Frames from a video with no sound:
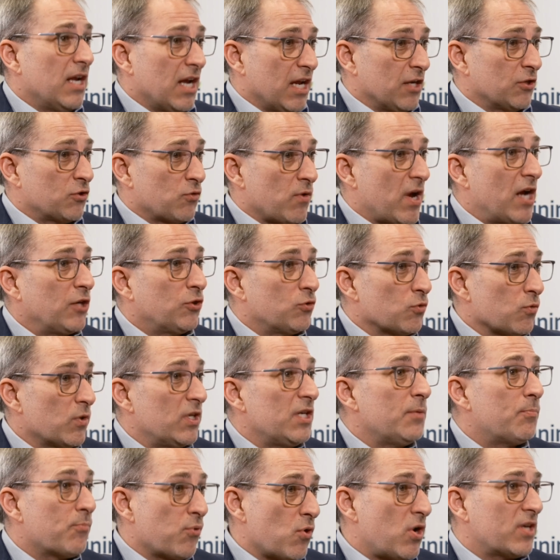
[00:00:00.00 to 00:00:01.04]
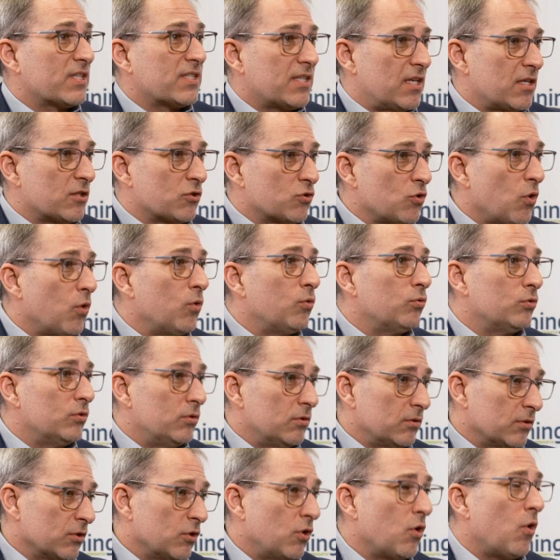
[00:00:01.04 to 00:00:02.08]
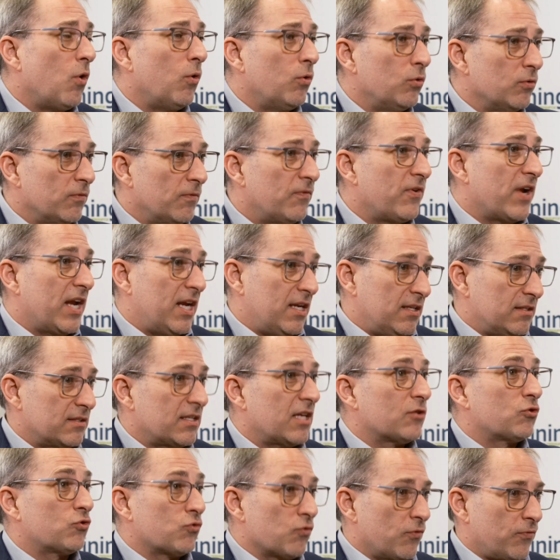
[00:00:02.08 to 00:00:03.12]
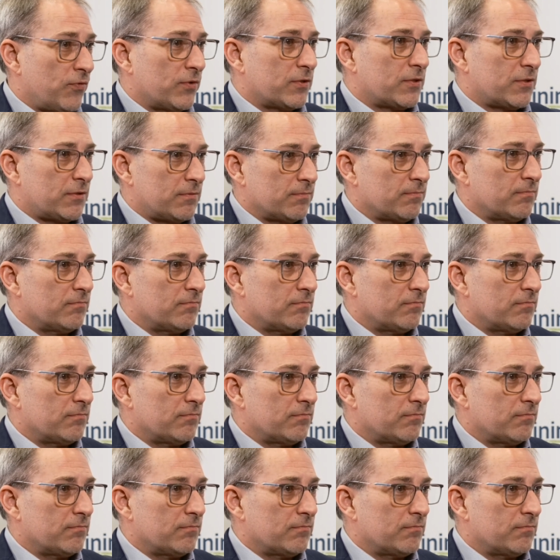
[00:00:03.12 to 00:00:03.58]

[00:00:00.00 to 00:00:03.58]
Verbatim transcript: and try to really process those gold veins at surface.